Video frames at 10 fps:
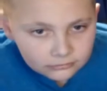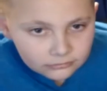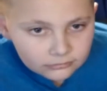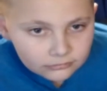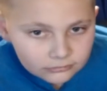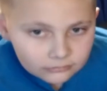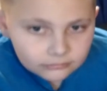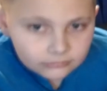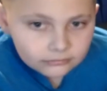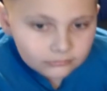
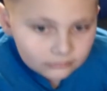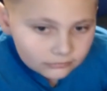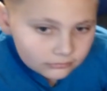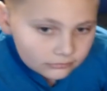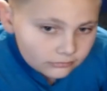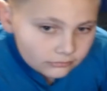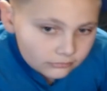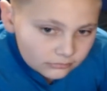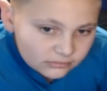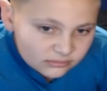
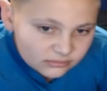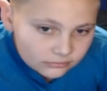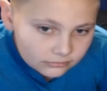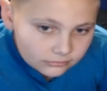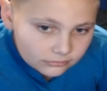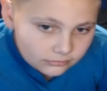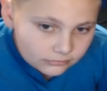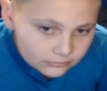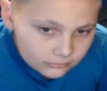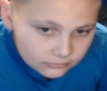
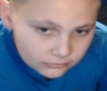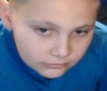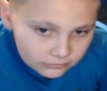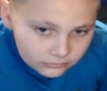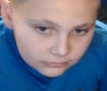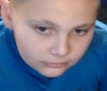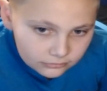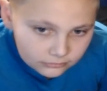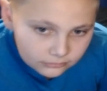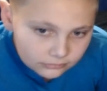
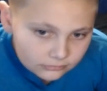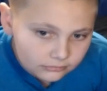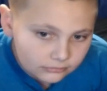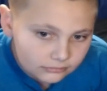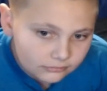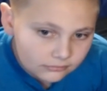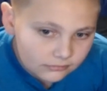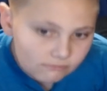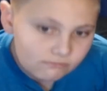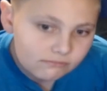
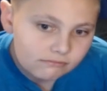This person isn't speaking.